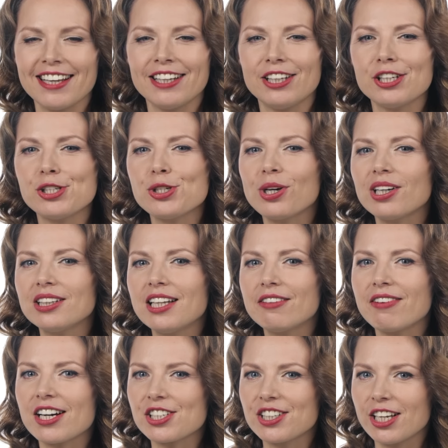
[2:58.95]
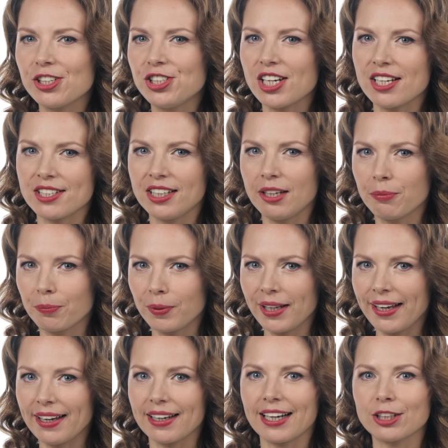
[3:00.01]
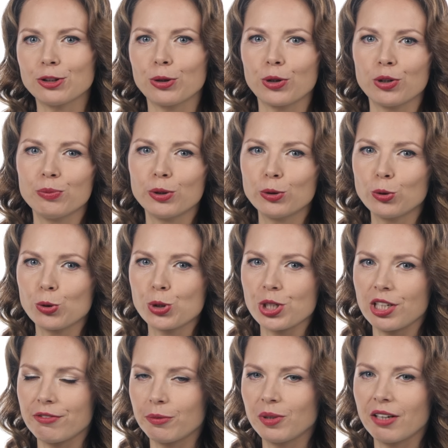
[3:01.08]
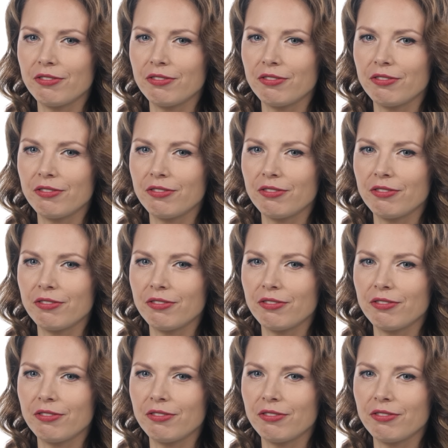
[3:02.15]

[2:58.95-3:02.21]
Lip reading: Another essential gameplay aspect that we've improved in Update